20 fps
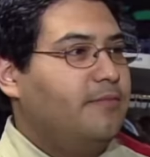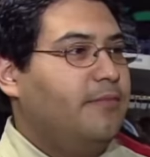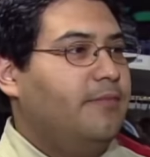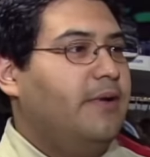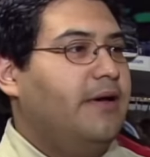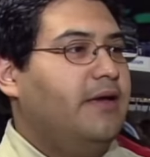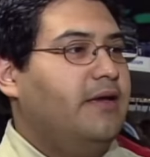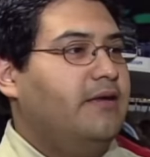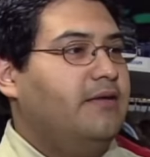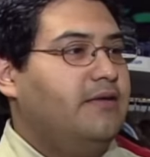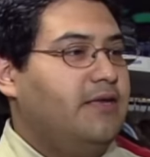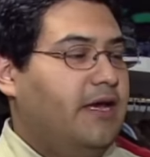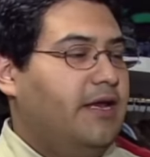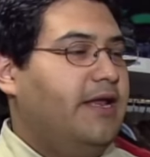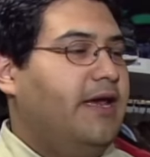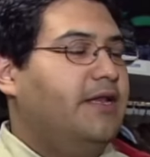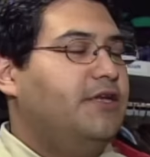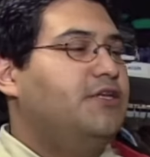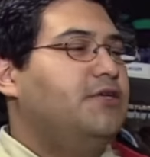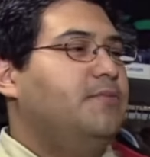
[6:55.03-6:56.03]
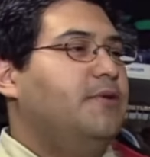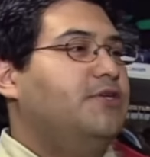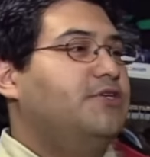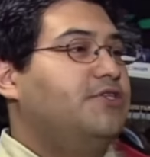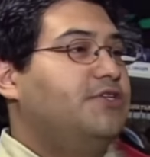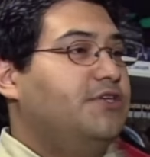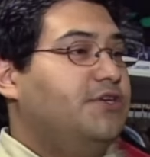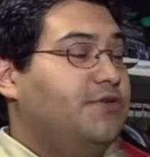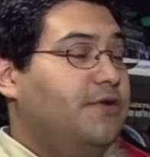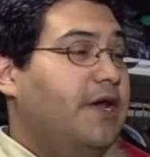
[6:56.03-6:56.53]
My date had too
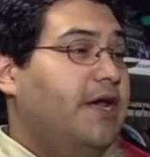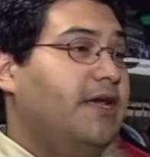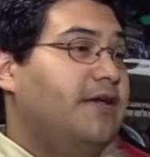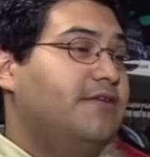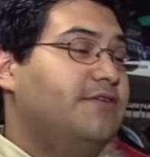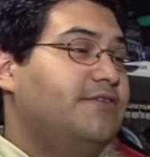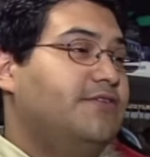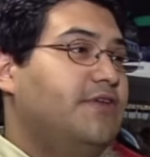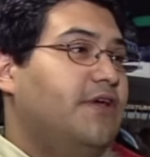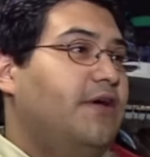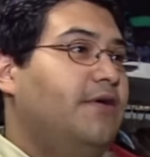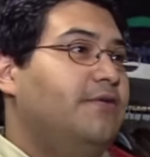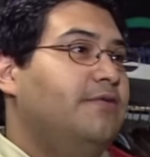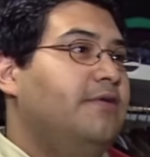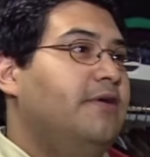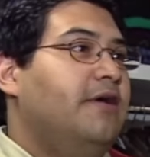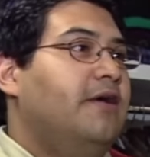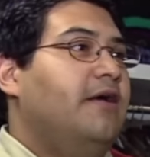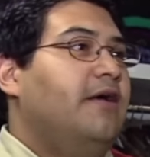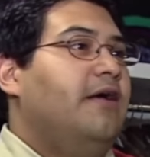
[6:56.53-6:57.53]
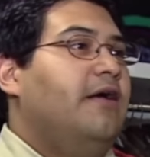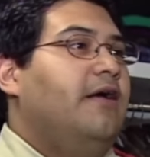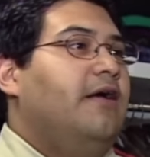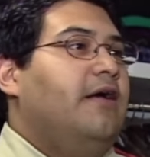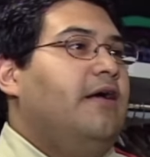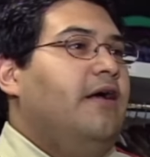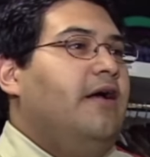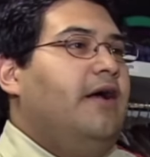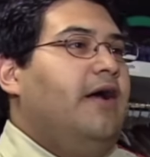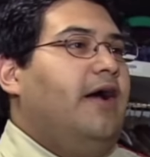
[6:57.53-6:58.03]
much to drink, so
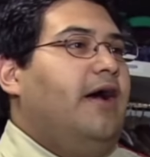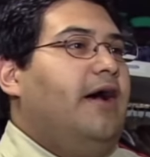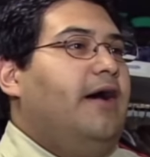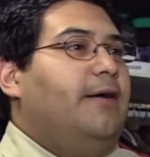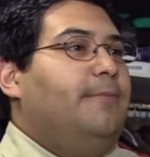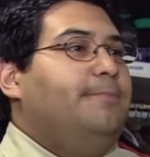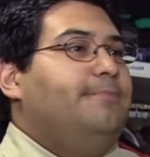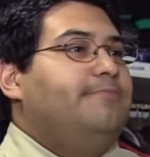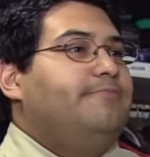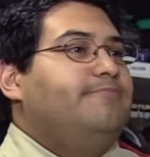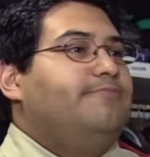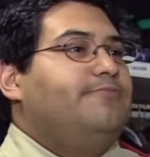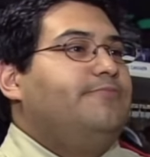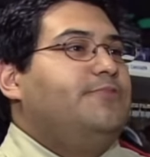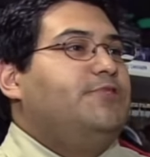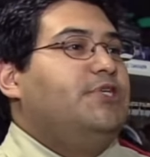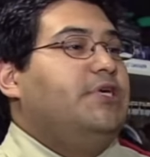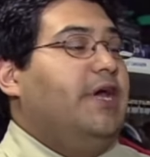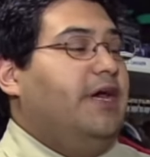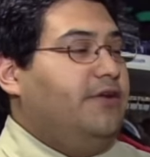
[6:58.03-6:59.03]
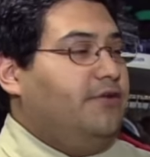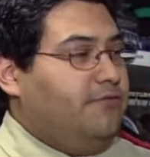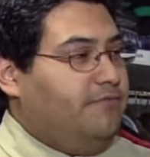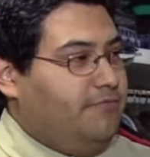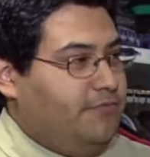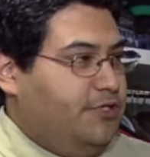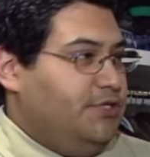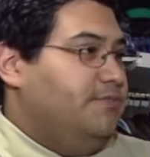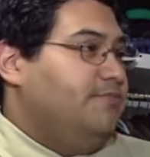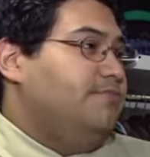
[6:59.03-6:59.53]
um, she got
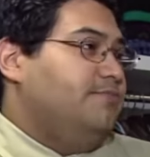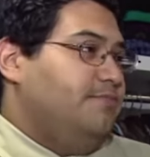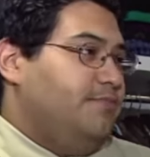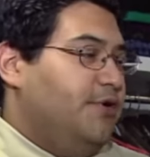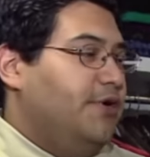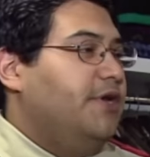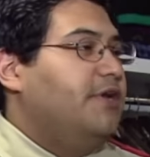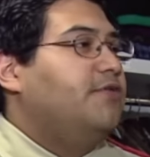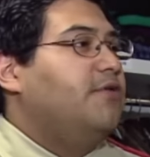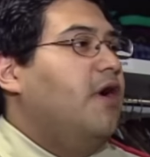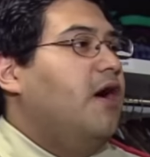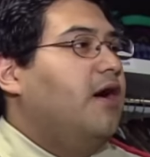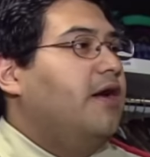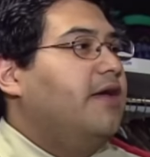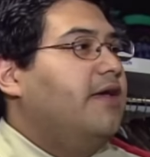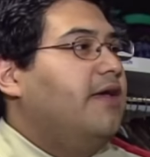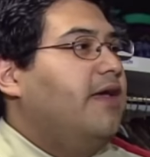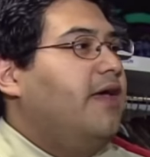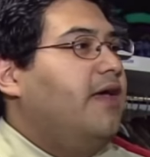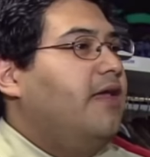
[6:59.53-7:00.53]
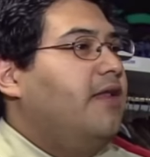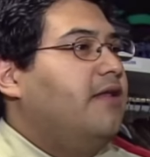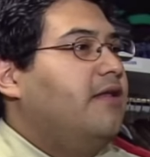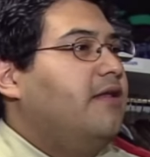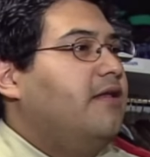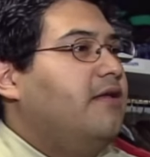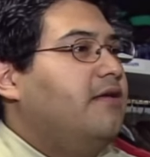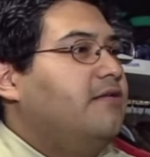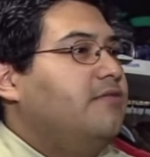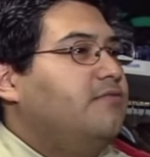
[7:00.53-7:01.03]
she pretty drunk
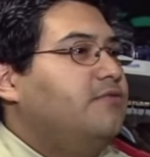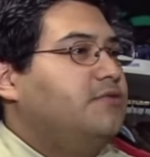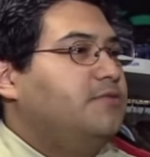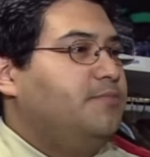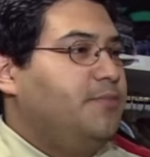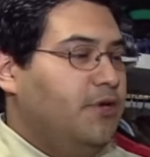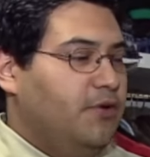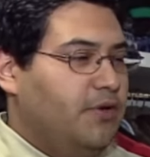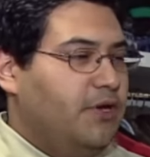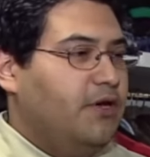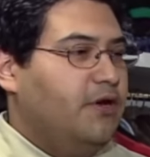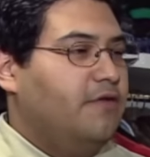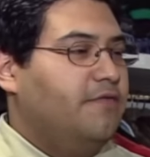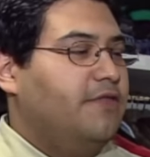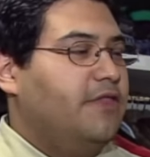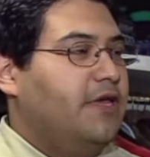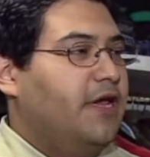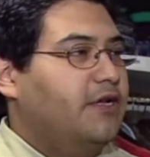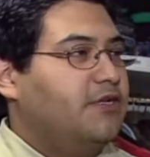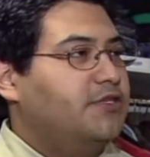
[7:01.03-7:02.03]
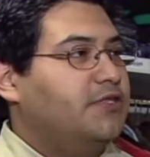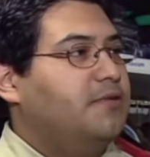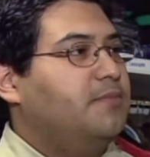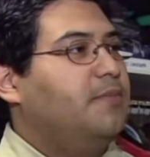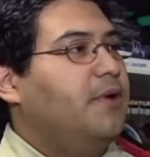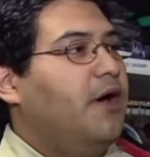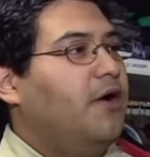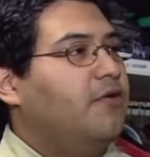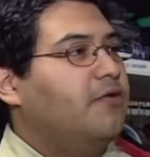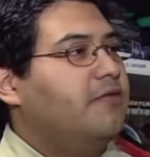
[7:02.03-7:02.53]
and was puking over the edge of the
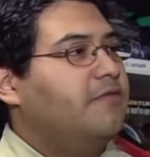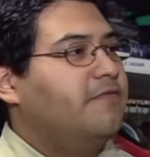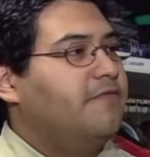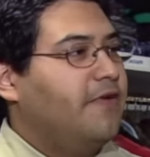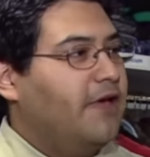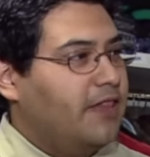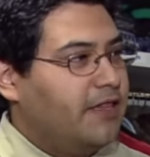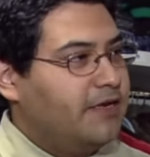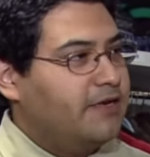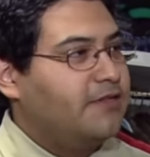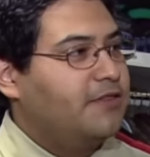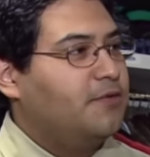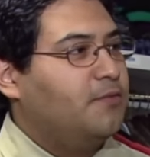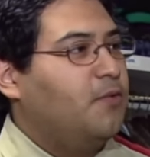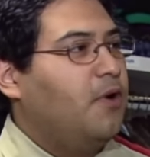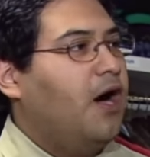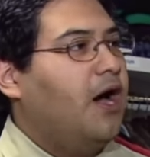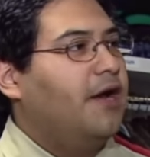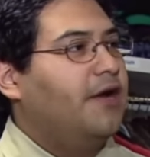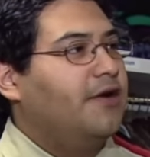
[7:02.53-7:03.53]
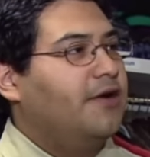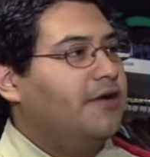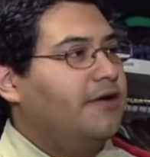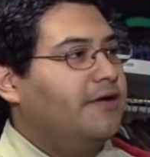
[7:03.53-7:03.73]
boat and fell into the water.